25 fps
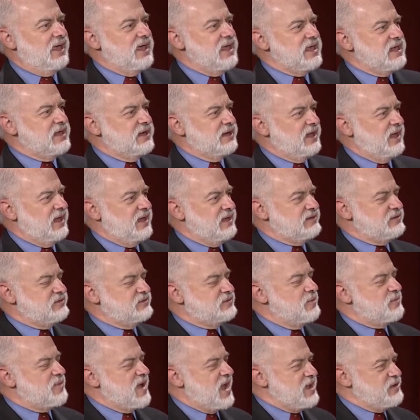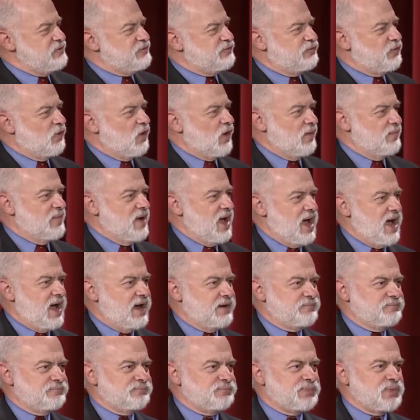in a debate
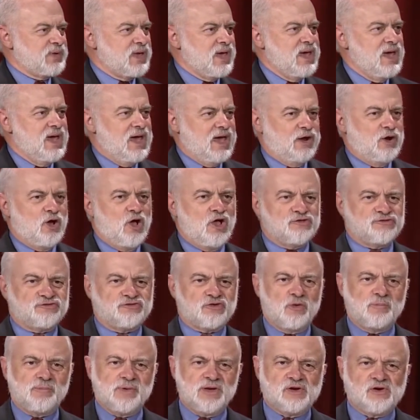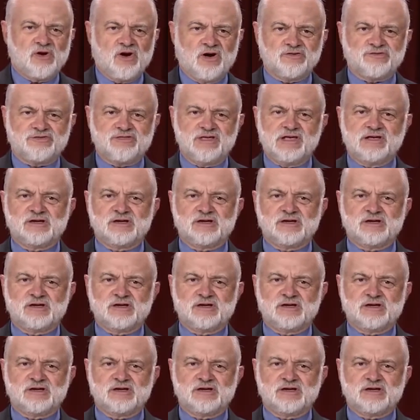format. And also because the